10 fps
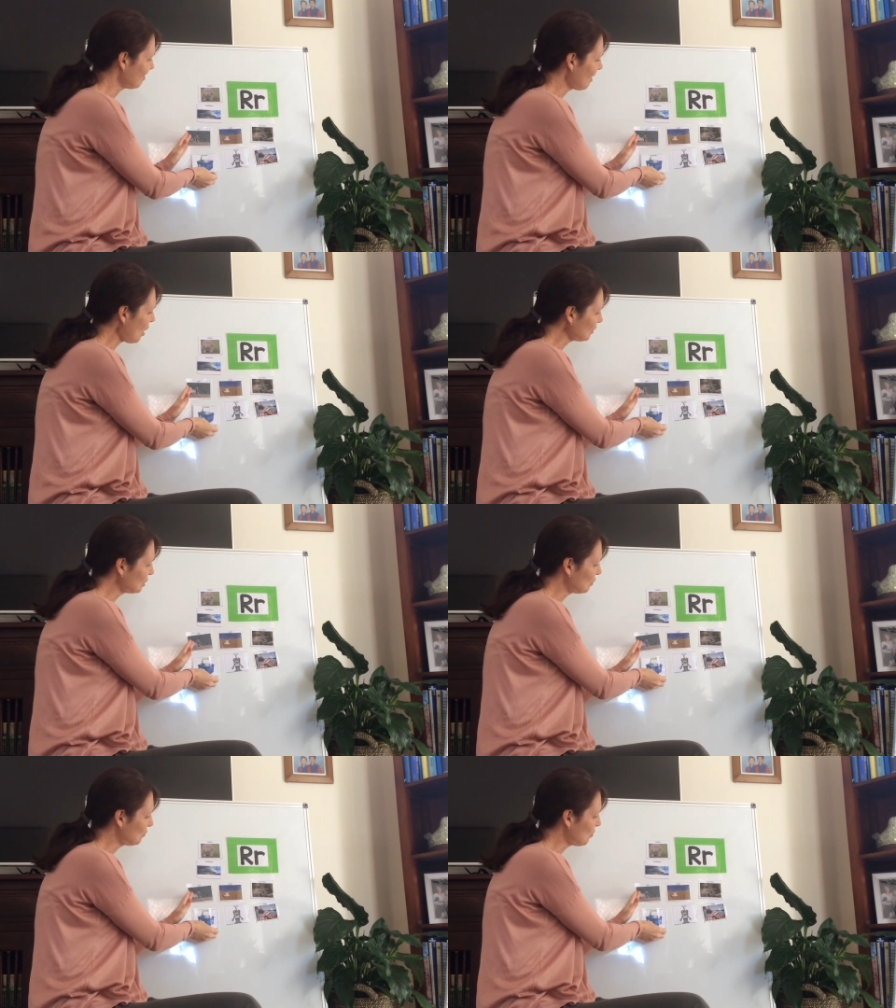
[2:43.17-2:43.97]

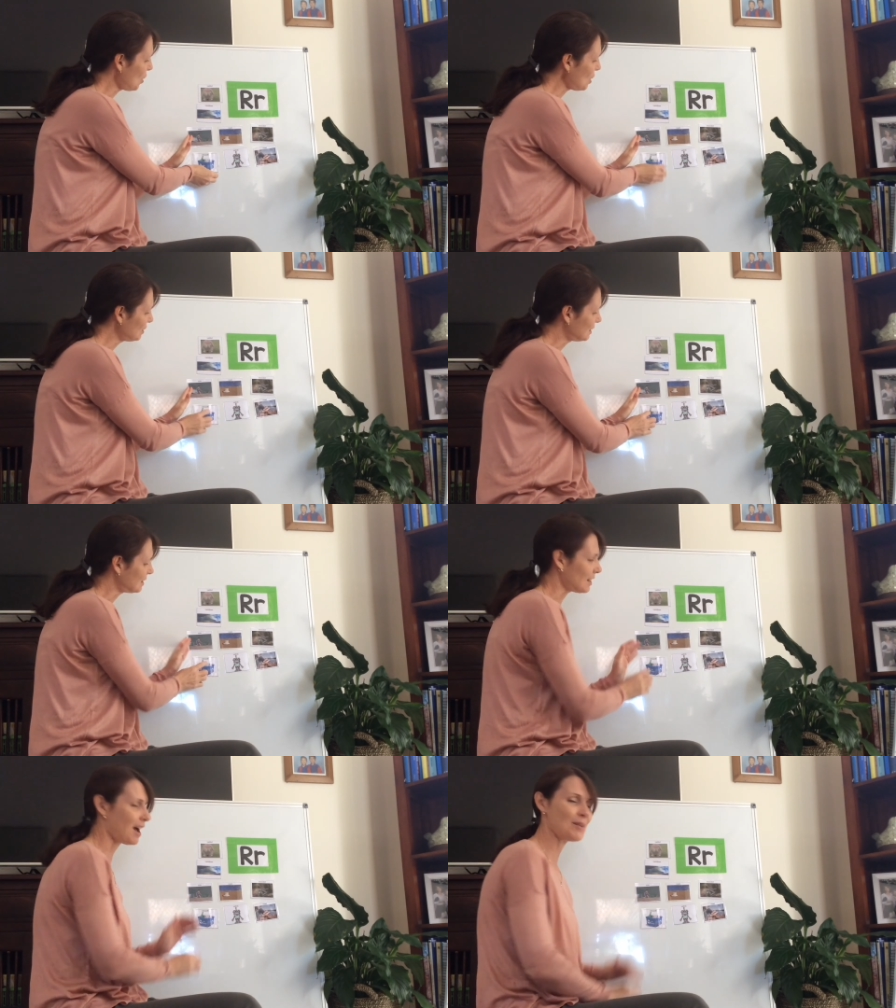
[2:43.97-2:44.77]
Lots of words
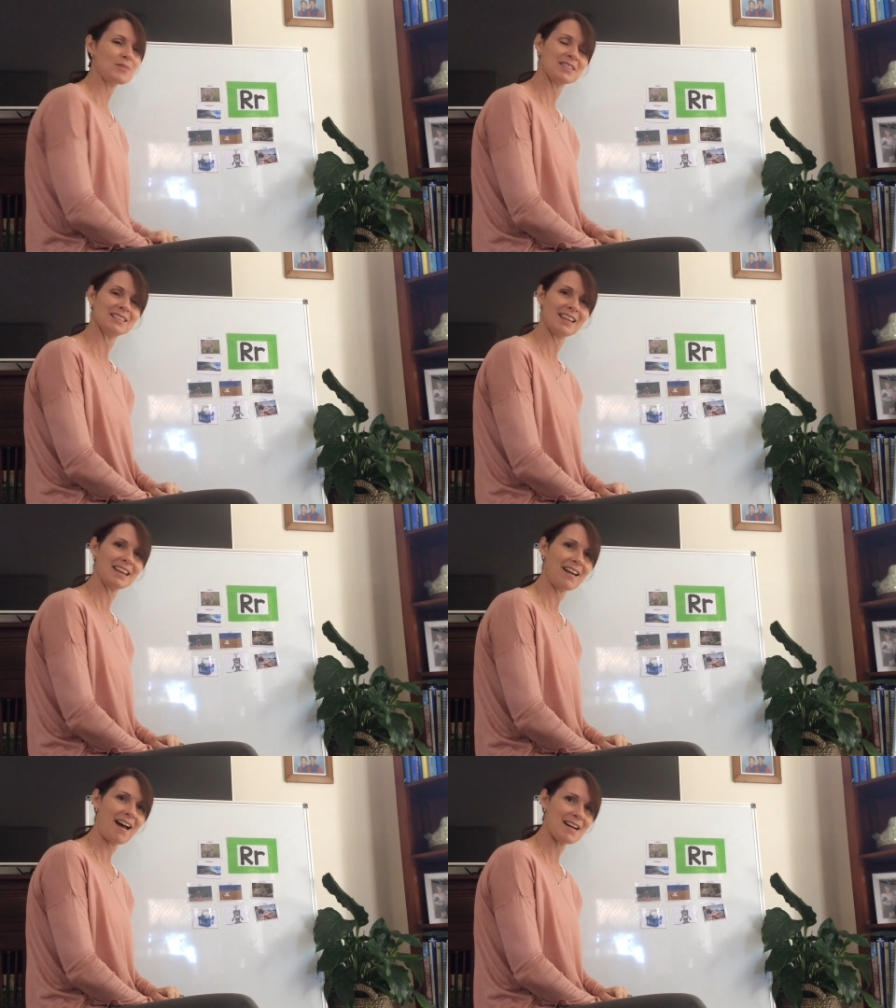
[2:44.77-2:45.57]
start with the
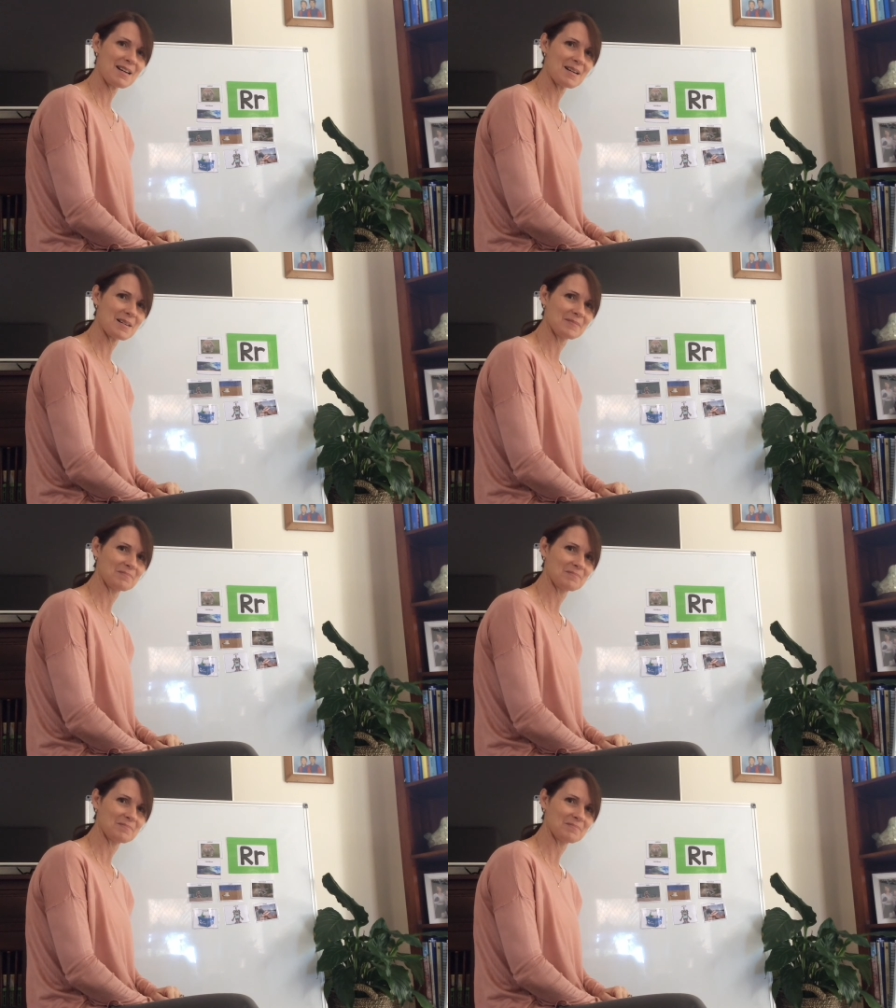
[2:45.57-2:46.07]
letter R.